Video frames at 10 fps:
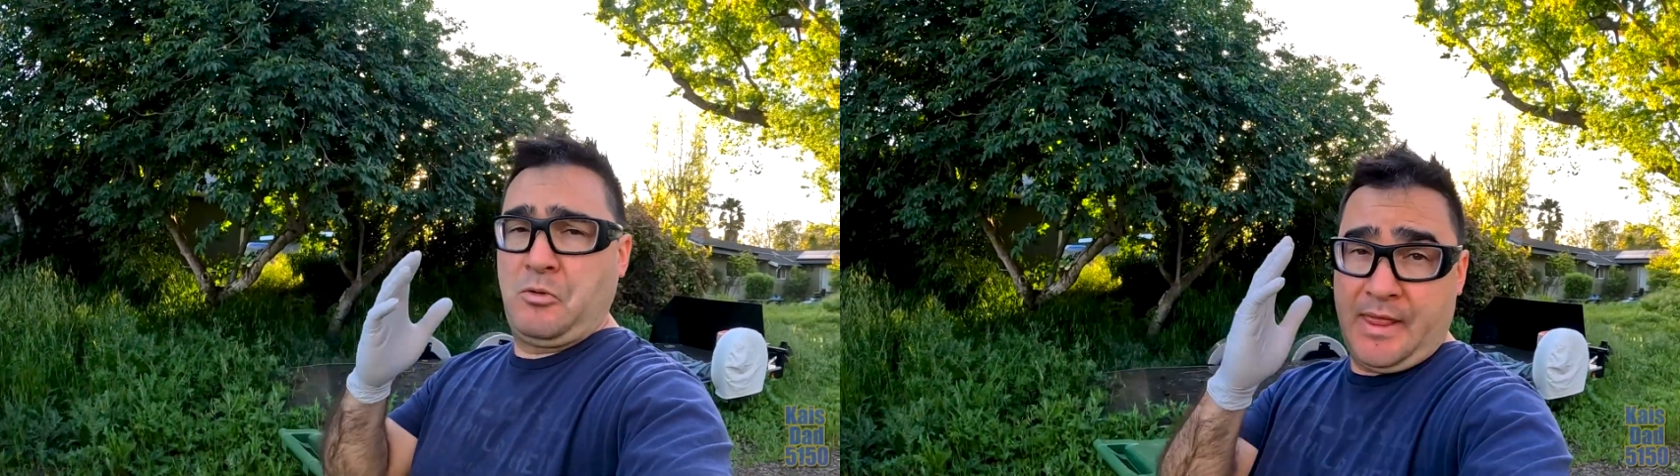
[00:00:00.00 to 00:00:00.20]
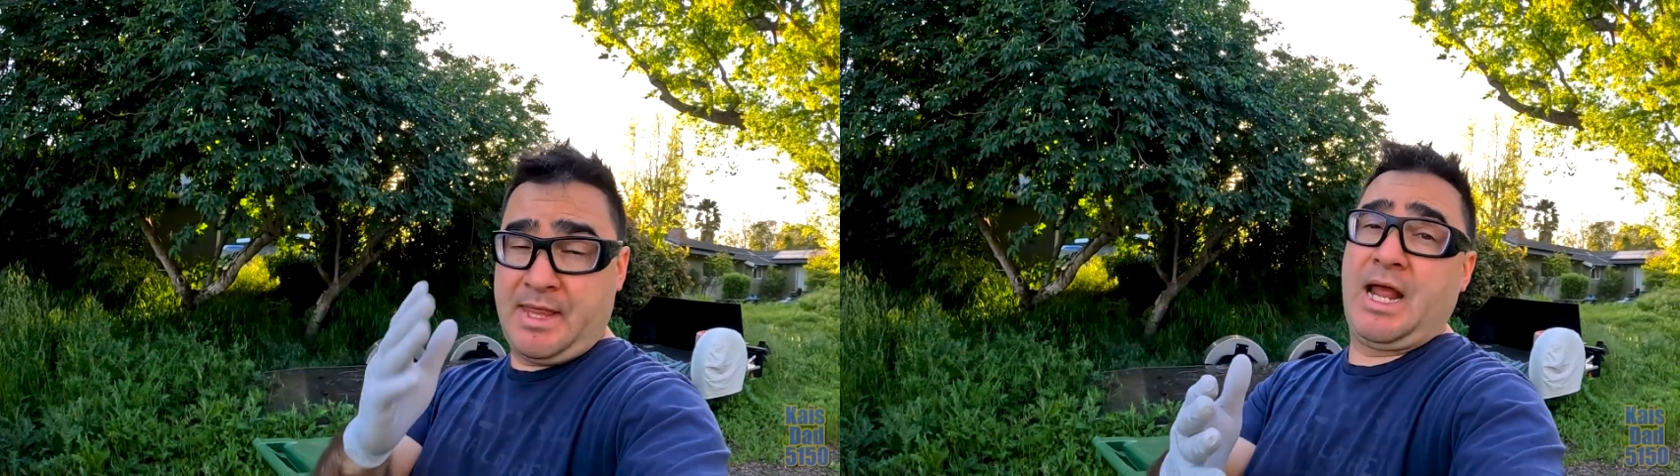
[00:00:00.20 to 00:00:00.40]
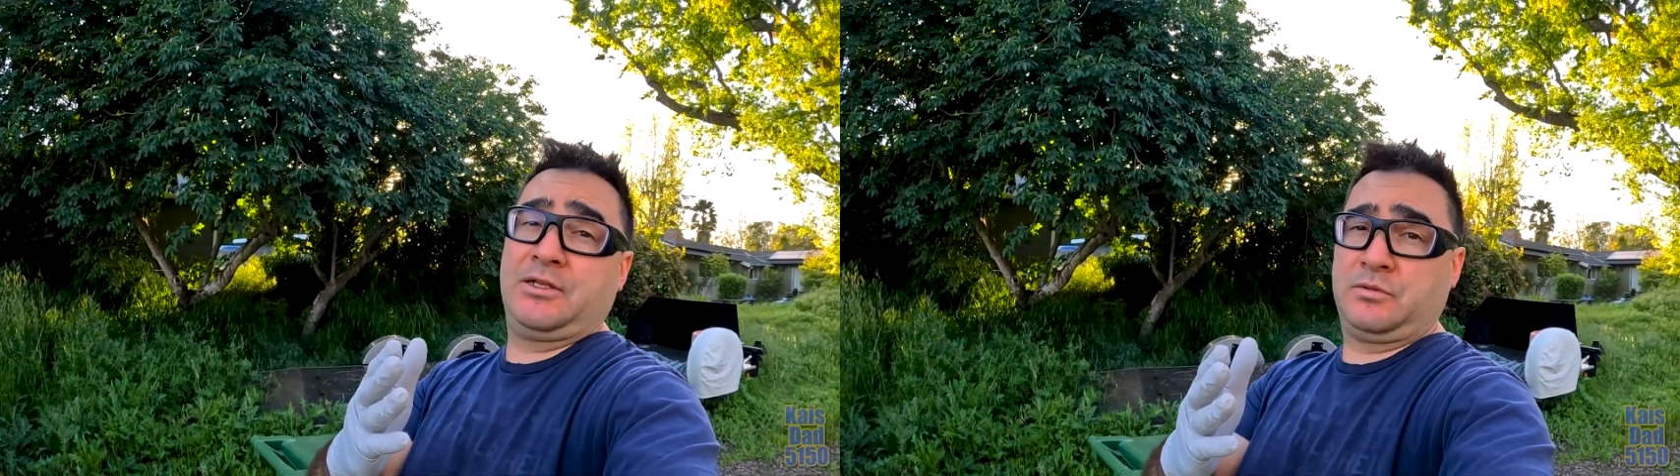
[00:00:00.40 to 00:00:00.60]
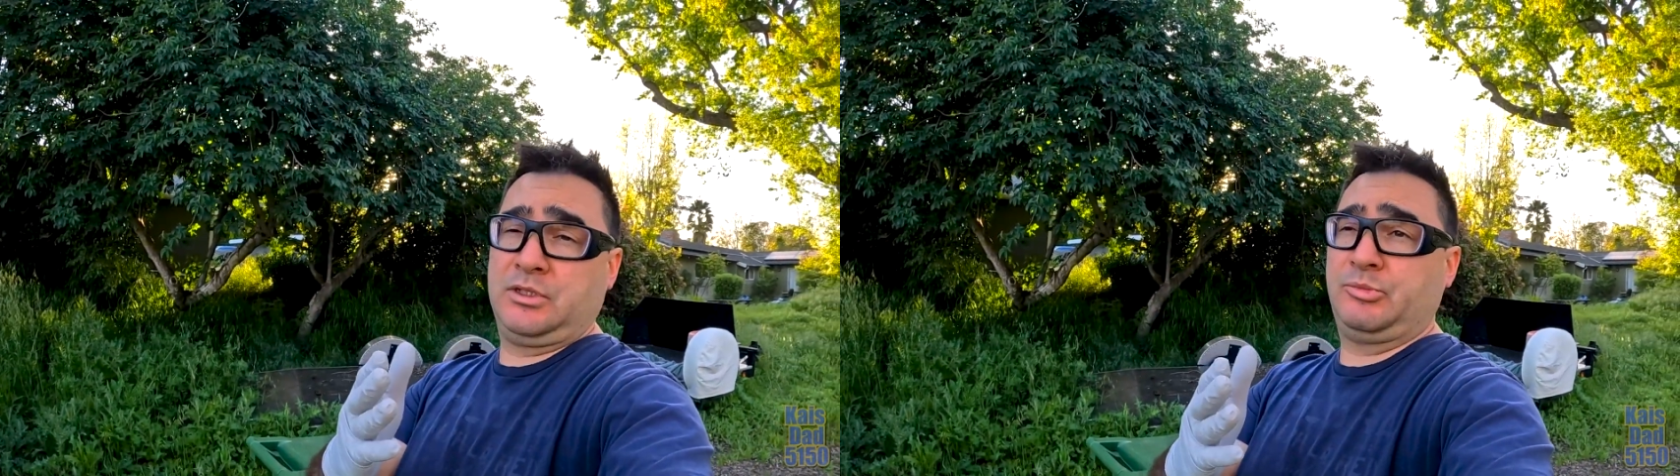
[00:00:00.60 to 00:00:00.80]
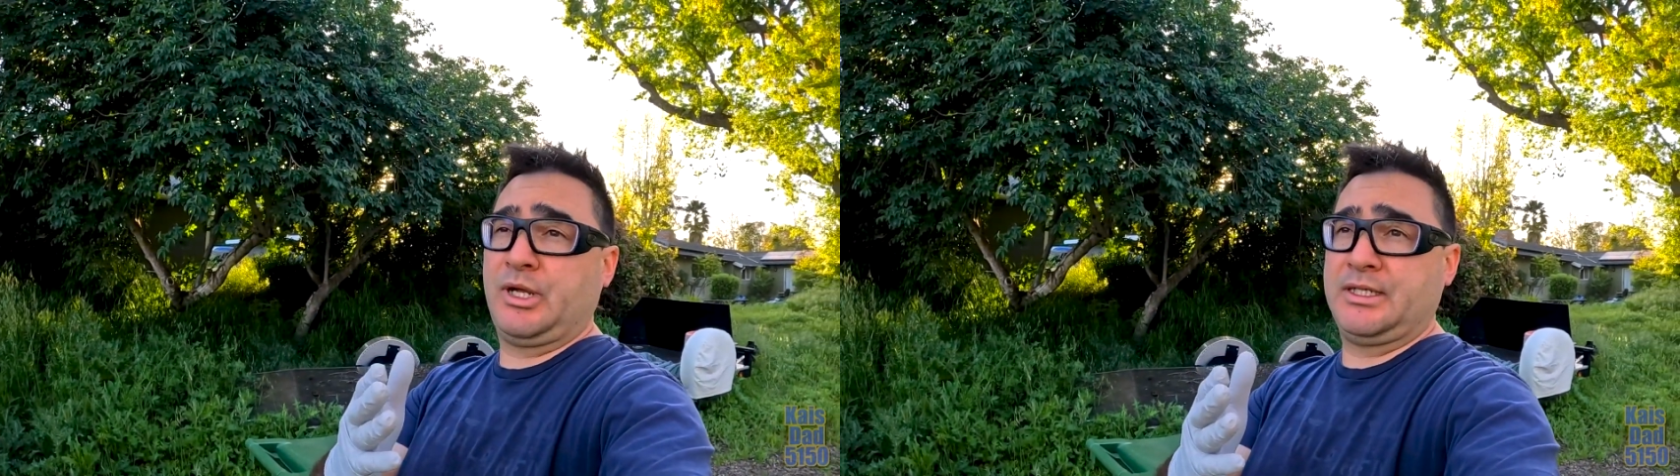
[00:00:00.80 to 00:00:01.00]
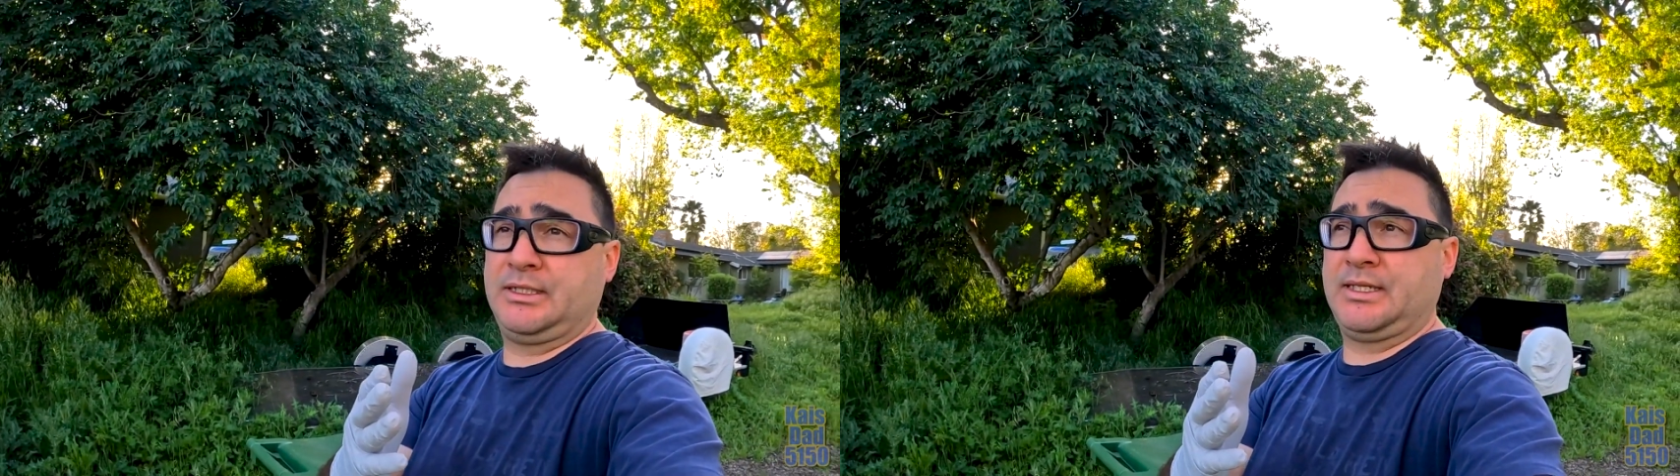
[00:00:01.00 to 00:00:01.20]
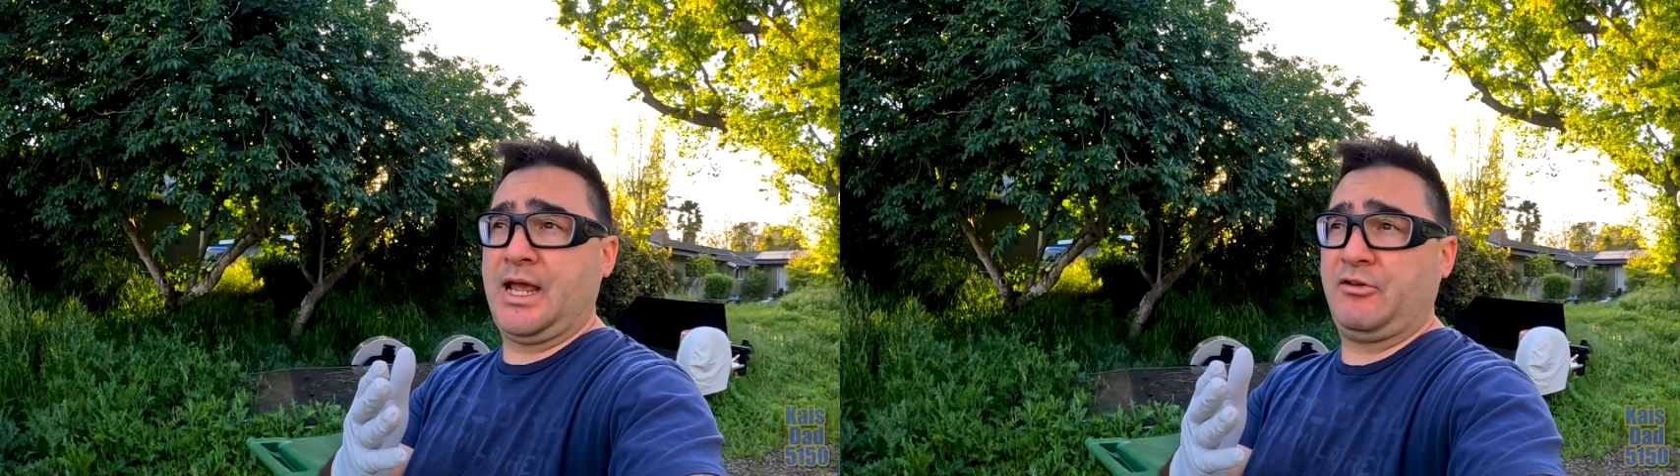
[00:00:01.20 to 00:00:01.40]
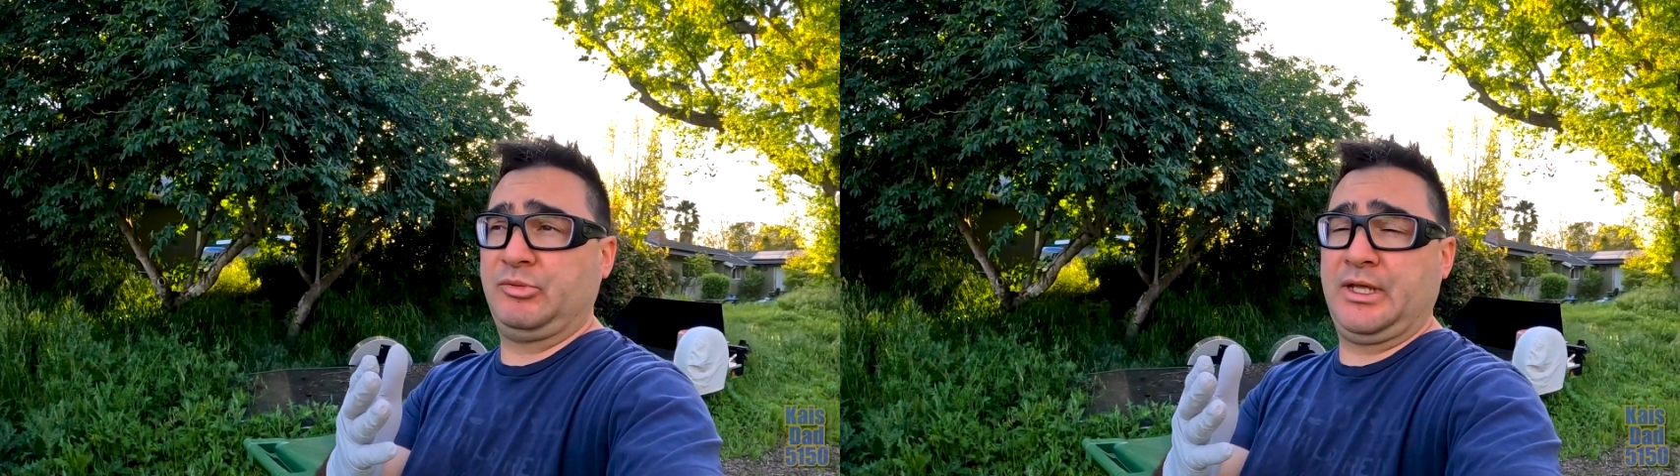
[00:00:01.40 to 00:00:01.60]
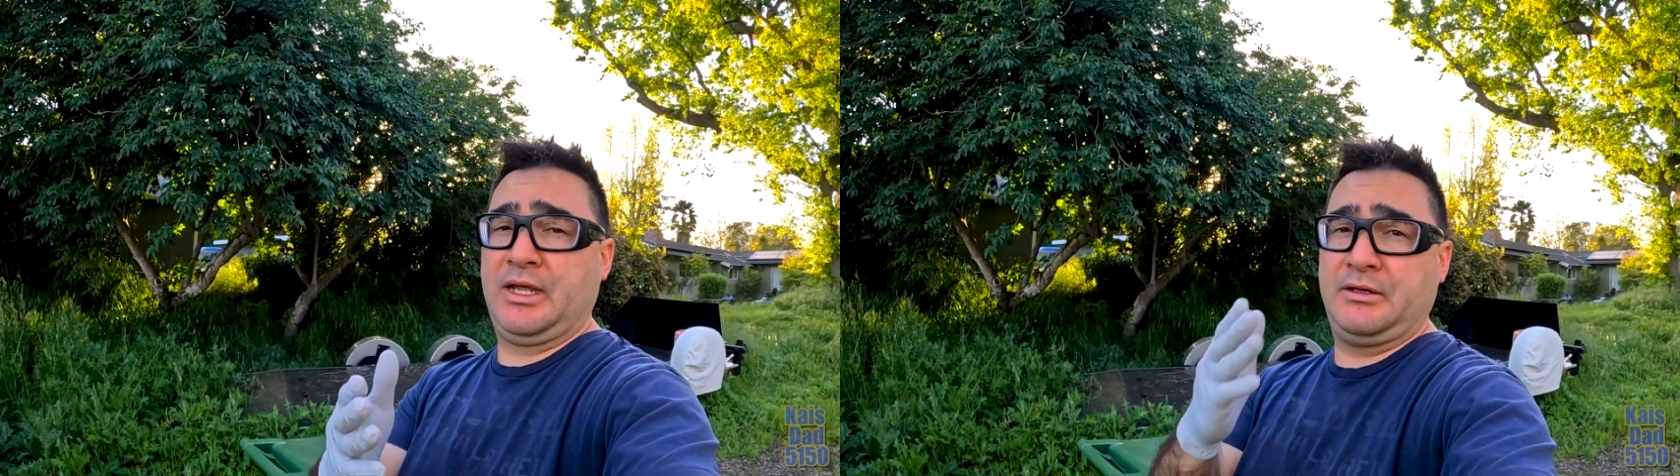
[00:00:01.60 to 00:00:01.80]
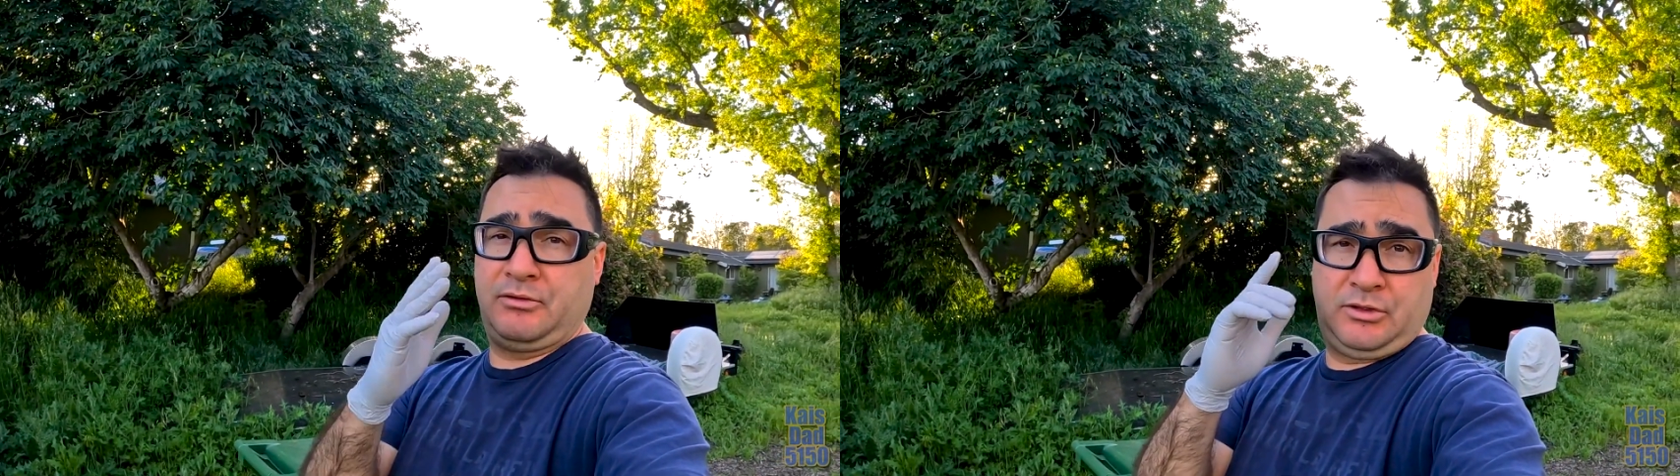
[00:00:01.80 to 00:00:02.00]
And that is one of the projects I have
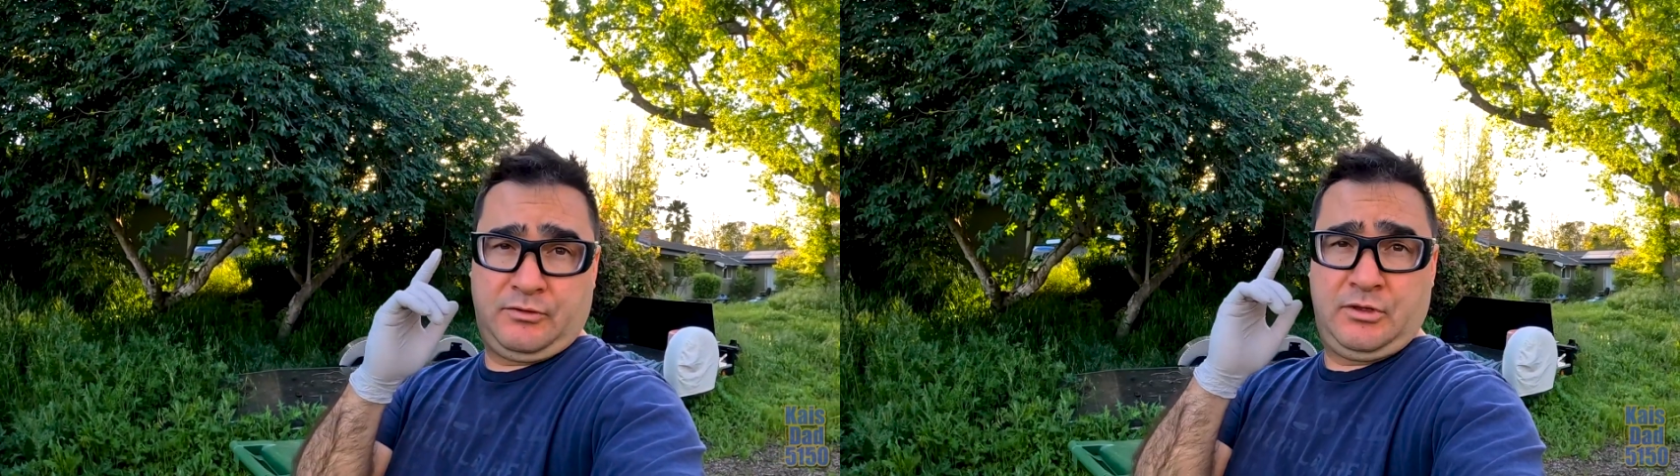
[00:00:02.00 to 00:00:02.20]
planned